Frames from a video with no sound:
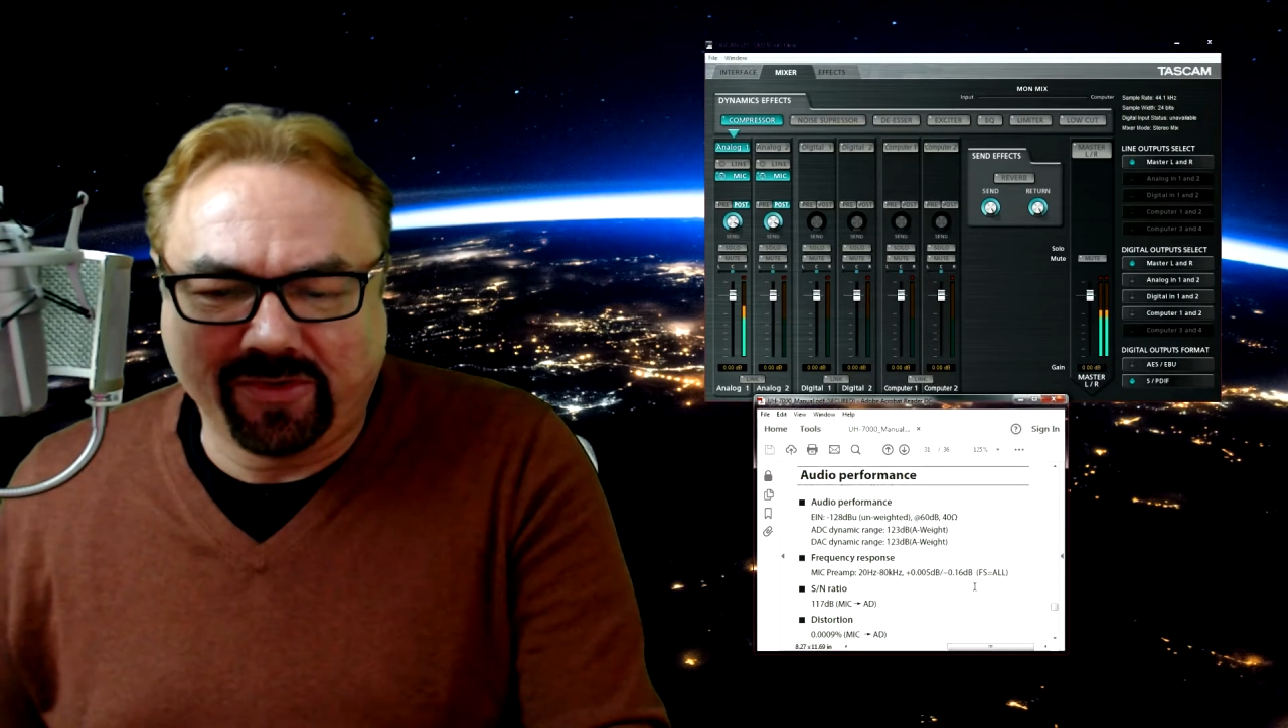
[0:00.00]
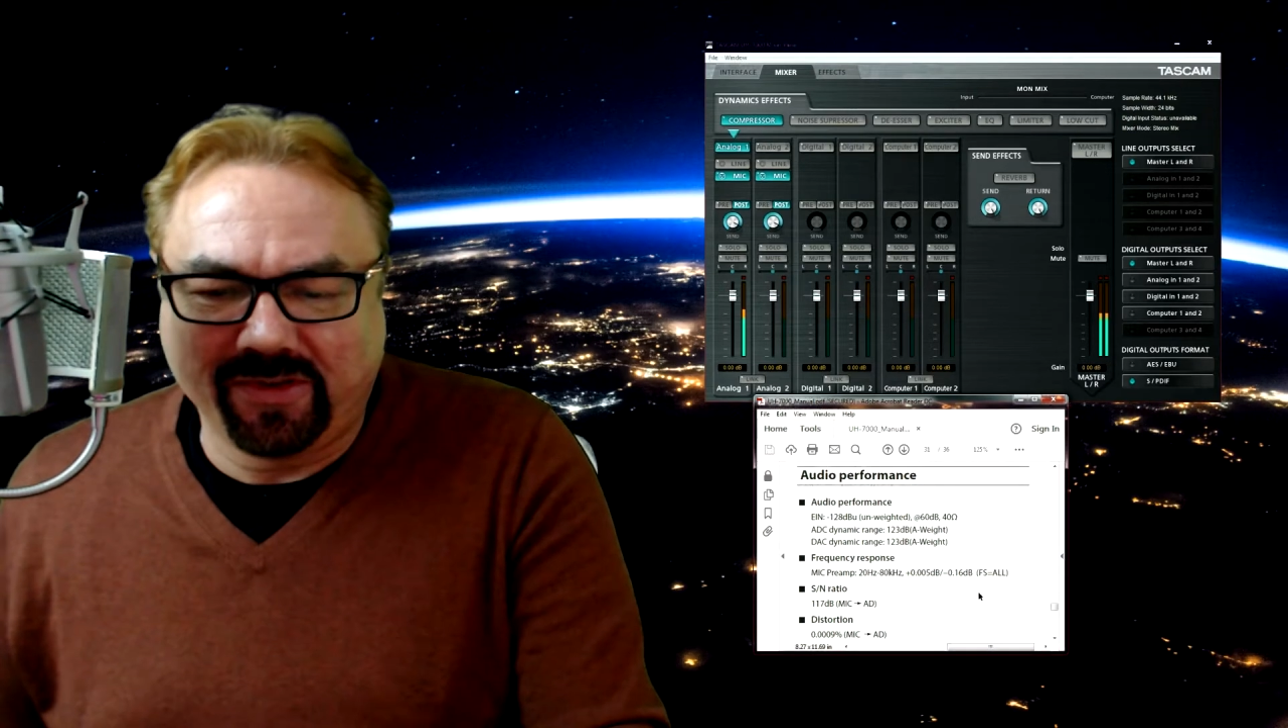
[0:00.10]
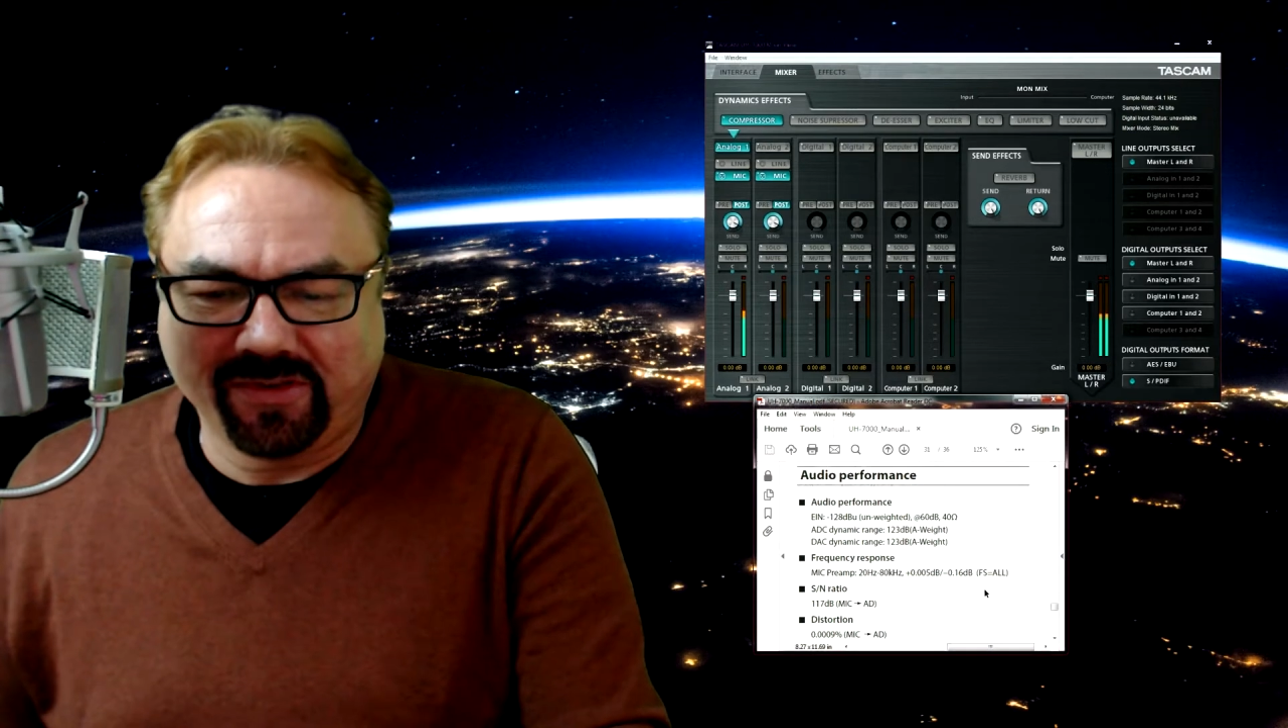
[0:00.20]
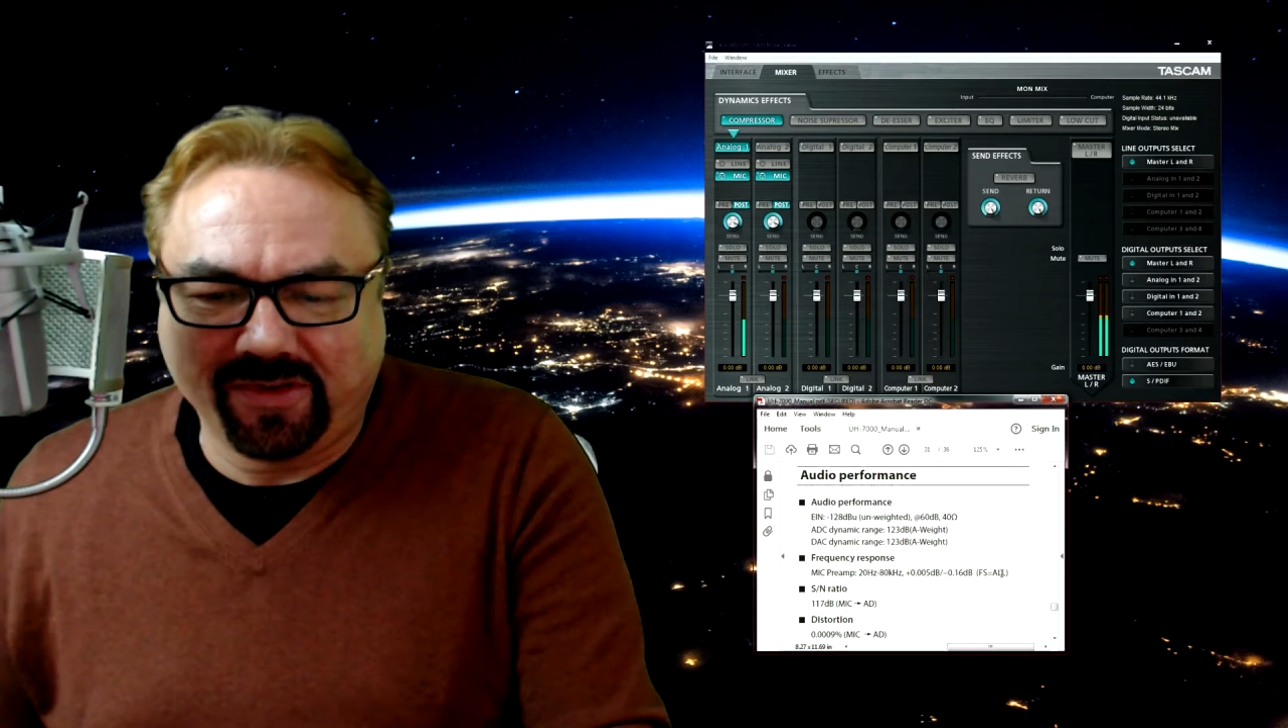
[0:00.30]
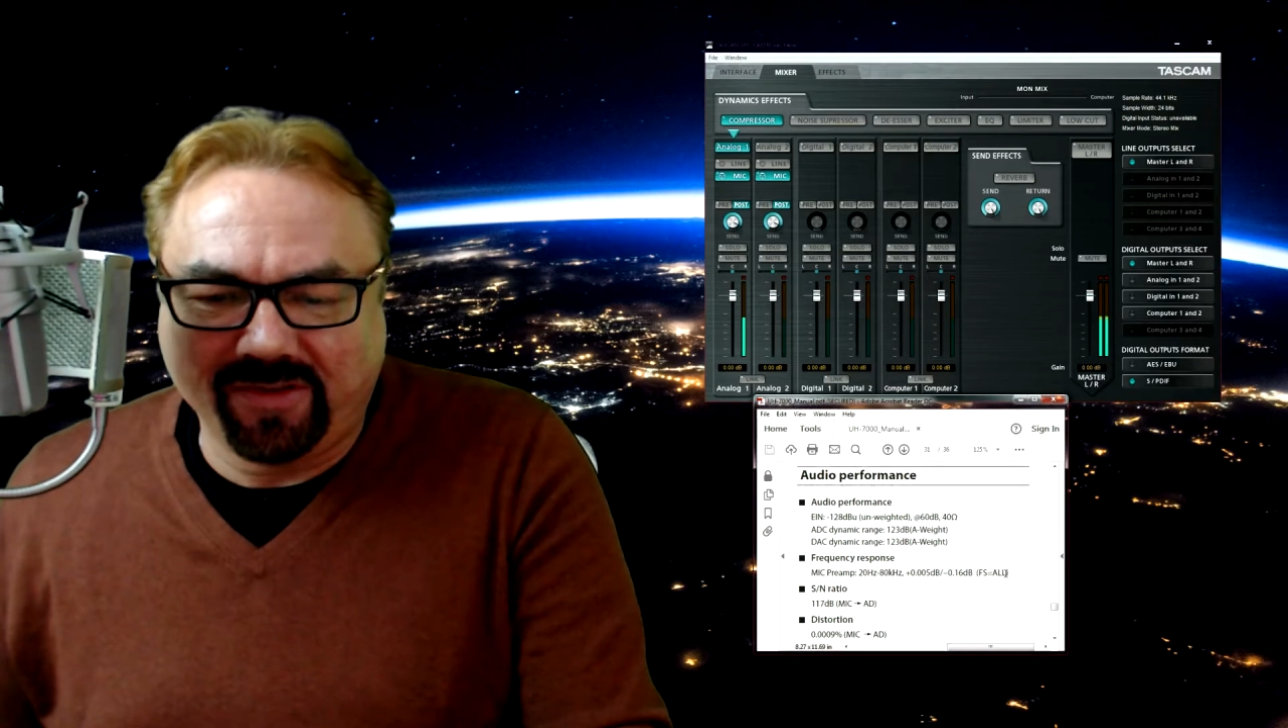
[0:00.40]
of
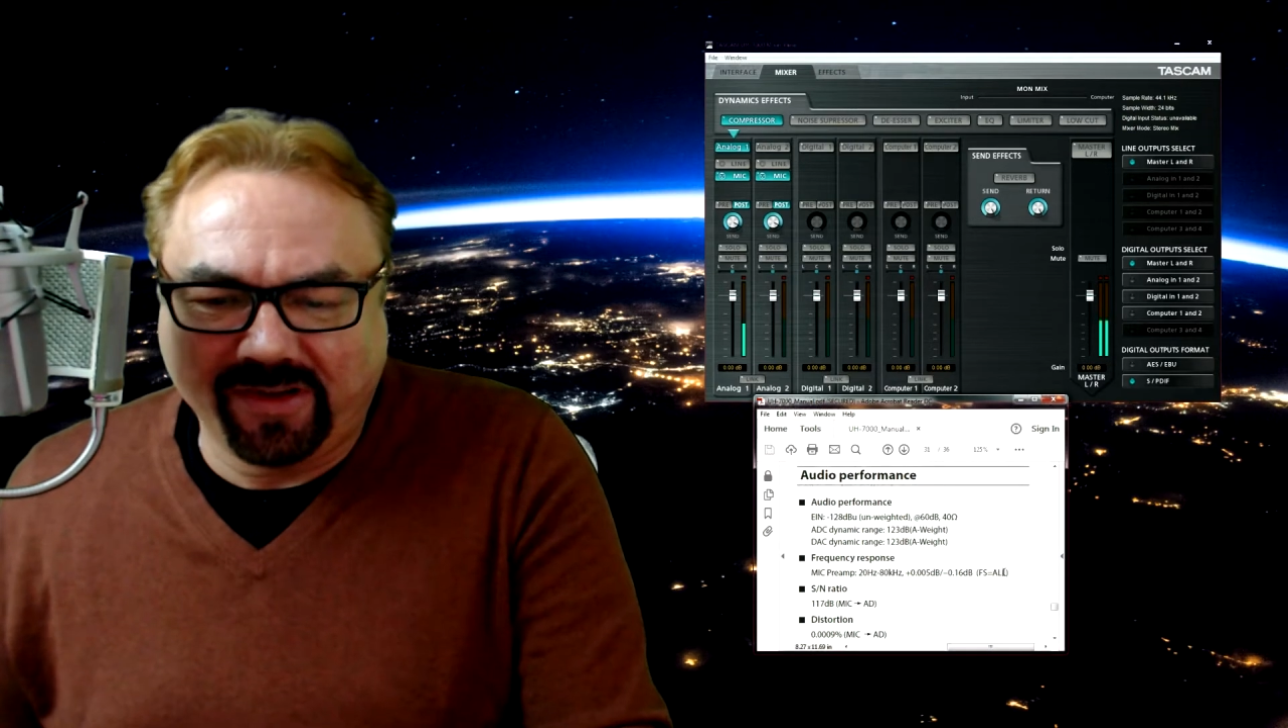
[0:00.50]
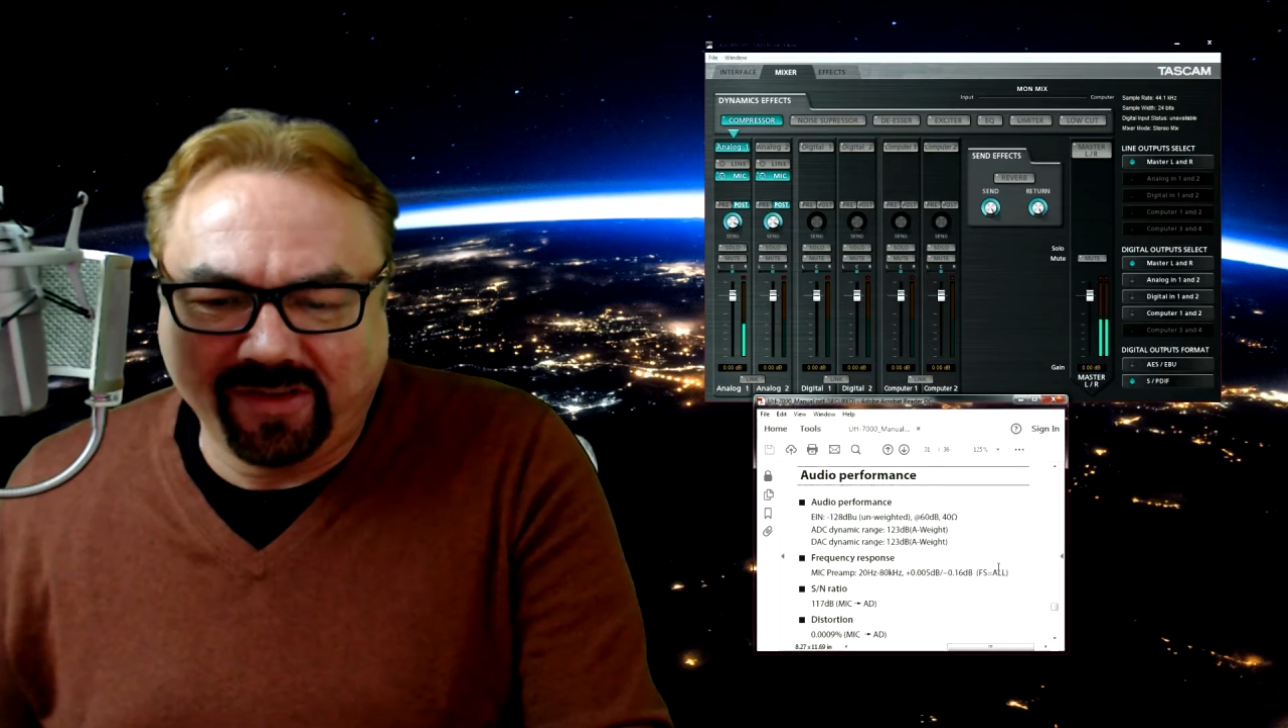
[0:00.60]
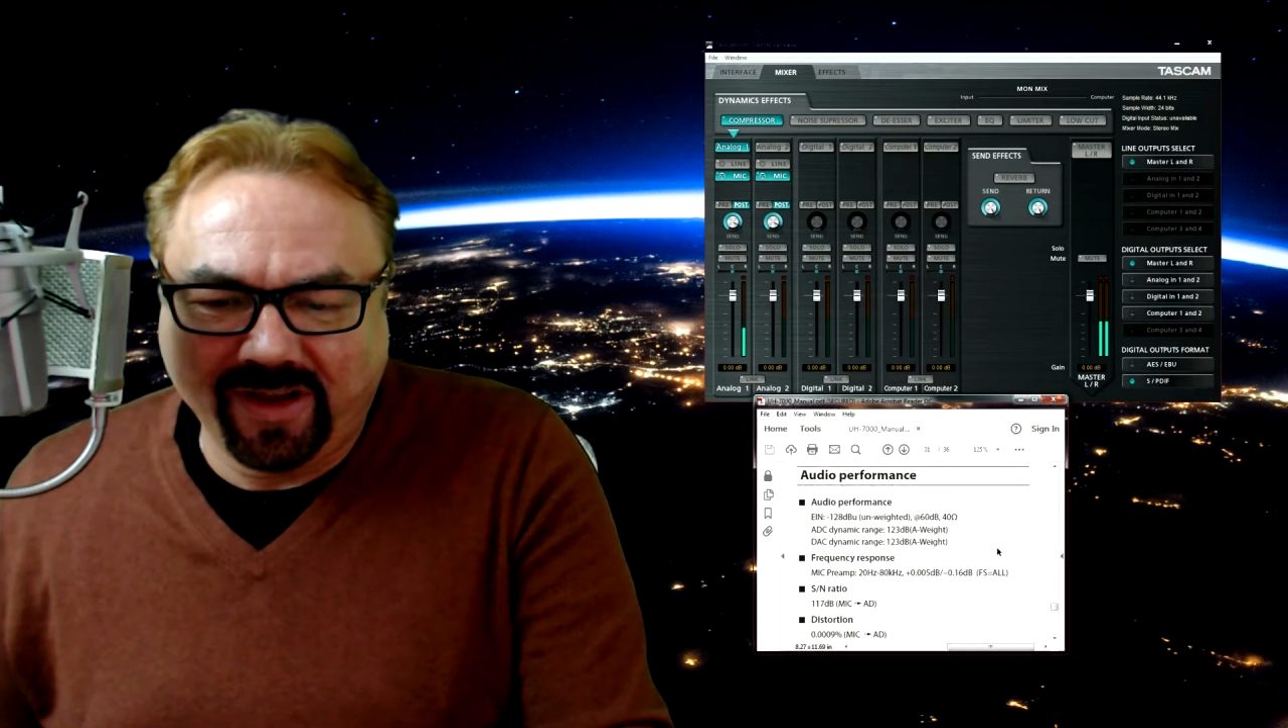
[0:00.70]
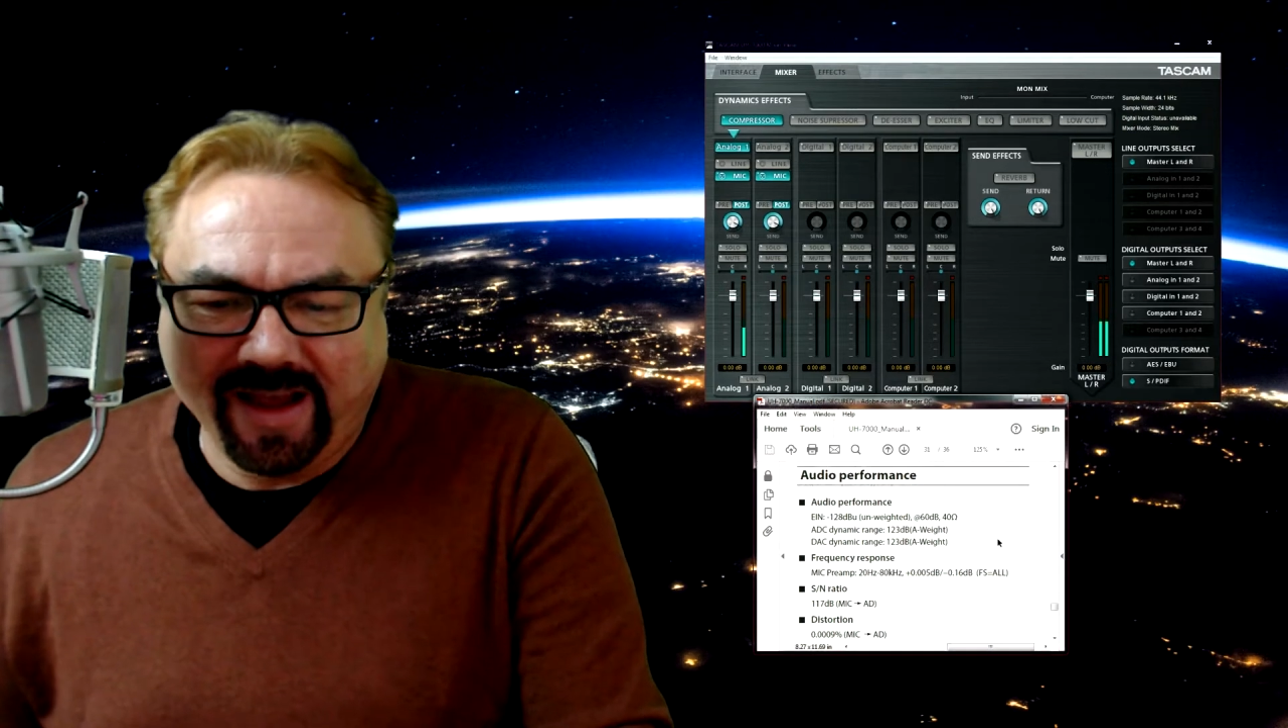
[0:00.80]
this device.